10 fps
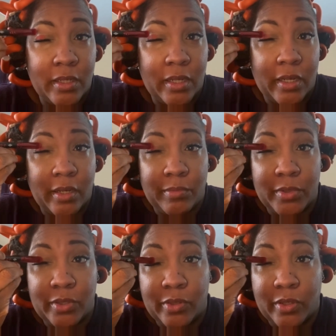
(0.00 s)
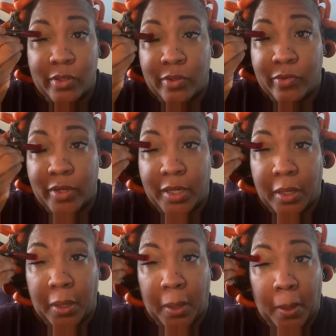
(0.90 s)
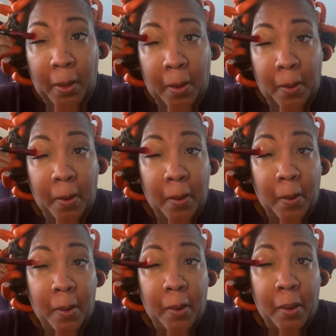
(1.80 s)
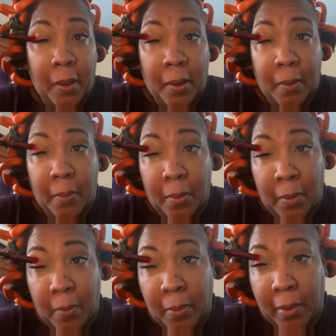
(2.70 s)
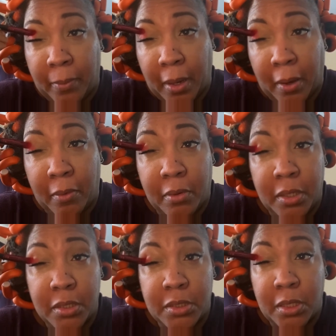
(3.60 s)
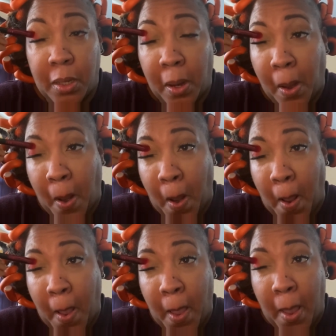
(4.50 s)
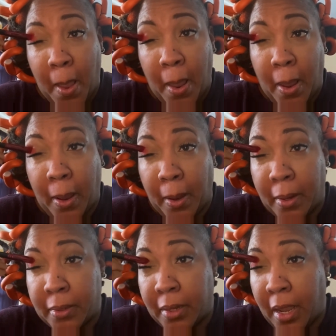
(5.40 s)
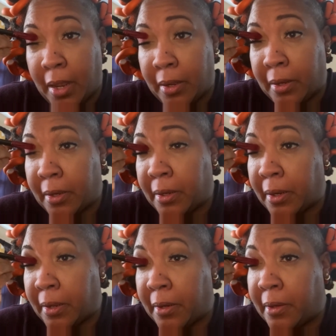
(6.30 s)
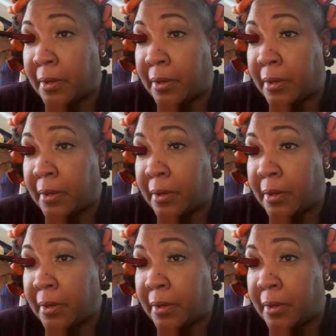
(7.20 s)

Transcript: I'm just going to go right into here. I'm going to grab that crease and get that done.